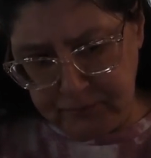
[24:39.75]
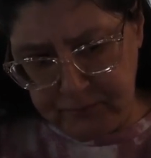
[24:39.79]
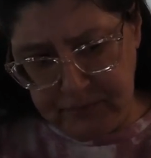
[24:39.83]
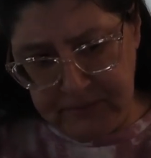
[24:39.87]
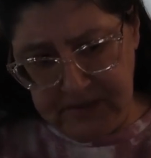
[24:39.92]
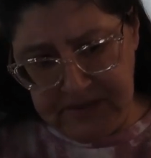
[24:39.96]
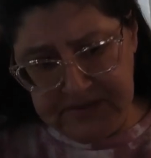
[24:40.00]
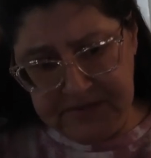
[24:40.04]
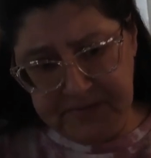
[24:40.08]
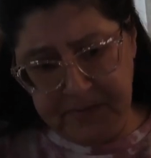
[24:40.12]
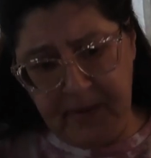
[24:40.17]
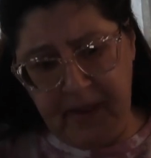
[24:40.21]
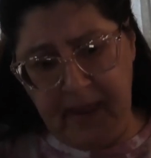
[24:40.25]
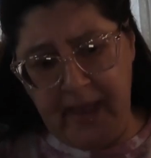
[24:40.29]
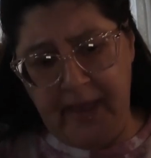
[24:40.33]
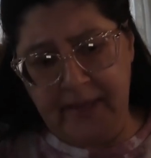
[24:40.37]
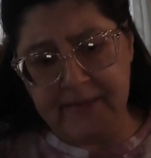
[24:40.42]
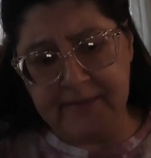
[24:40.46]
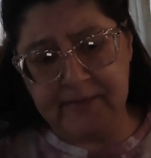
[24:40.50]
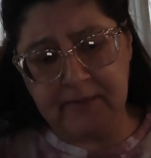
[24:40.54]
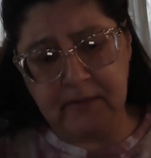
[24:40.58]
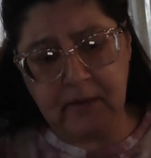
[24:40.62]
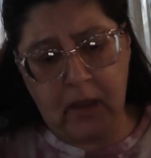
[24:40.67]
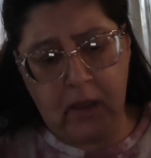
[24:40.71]
this
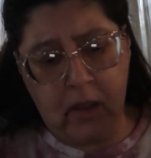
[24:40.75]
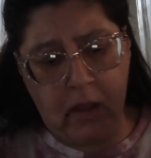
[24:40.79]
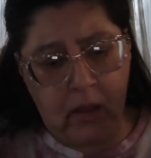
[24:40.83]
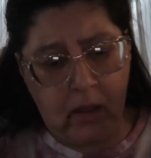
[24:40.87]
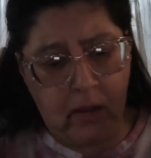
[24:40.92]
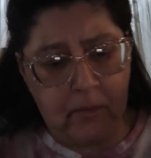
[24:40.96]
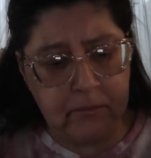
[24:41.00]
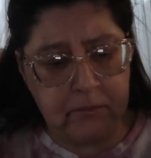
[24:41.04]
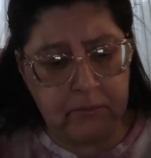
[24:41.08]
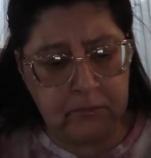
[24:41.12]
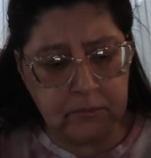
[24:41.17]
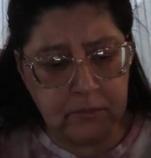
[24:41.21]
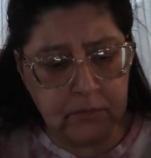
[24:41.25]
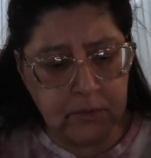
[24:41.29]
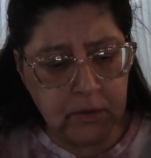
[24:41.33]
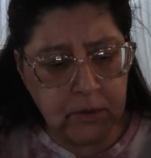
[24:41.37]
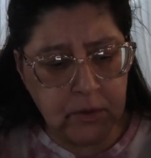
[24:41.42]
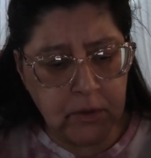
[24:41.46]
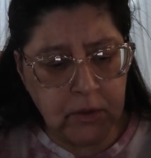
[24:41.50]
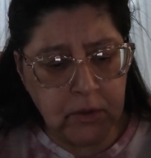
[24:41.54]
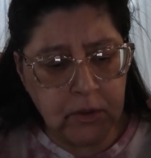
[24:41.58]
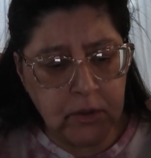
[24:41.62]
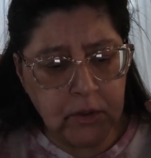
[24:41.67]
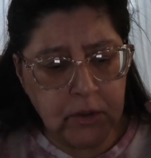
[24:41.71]
past um,
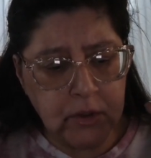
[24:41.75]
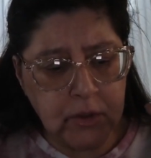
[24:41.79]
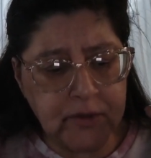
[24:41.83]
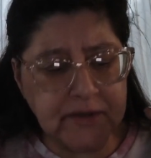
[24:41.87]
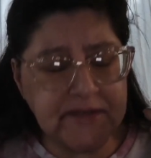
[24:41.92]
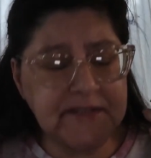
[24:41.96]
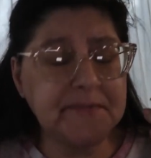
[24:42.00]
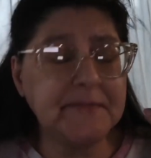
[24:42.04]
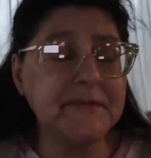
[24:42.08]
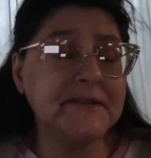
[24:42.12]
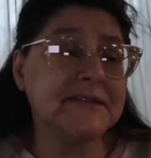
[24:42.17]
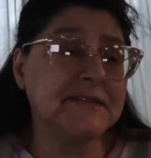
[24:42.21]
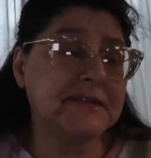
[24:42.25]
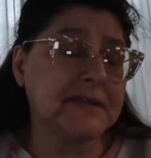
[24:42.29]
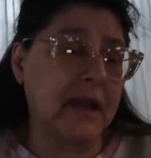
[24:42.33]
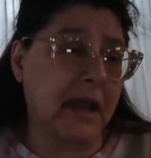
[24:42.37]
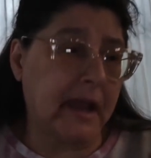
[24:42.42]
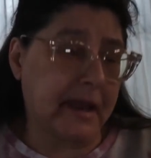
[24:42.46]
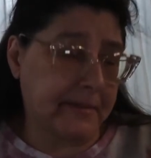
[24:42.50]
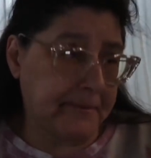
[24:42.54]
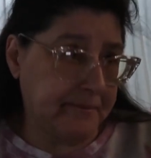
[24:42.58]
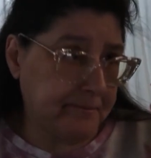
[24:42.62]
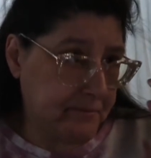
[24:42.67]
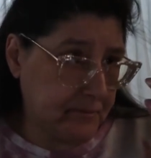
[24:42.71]
Christmas
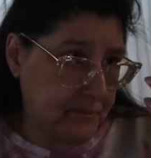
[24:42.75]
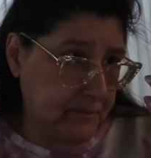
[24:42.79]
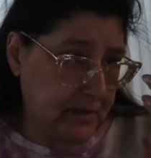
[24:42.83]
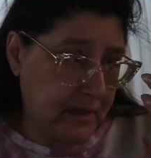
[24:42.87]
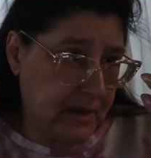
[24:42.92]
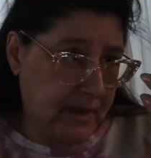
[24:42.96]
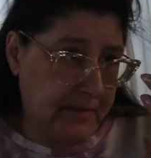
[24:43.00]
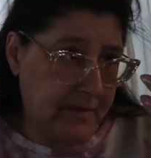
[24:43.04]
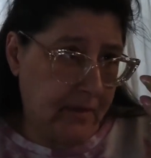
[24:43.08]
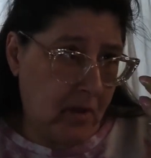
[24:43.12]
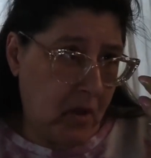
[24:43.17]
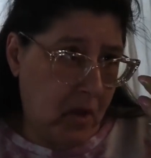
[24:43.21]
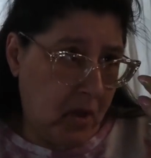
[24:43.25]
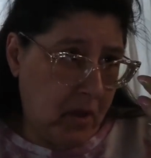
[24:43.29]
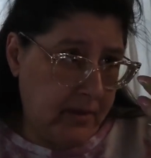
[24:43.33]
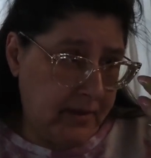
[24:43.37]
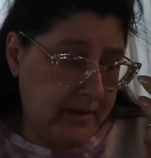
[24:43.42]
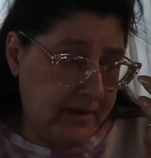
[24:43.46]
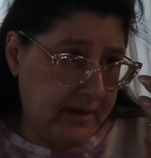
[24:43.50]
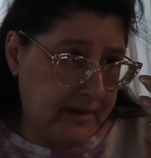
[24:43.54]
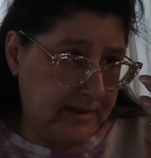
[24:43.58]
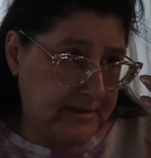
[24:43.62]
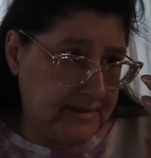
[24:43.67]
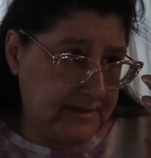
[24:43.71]
time in the
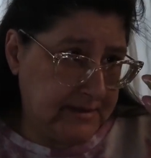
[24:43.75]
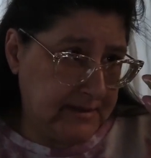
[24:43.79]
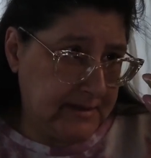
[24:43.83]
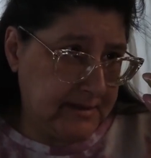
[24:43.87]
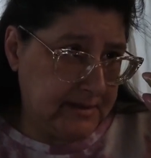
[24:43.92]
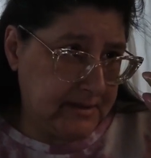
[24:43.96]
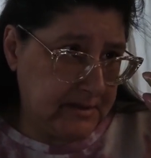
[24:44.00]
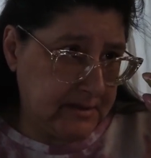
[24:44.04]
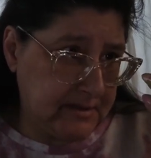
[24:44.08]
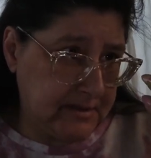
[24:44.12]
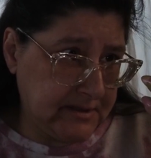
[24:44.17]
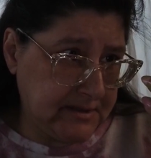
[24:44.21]
holiday season.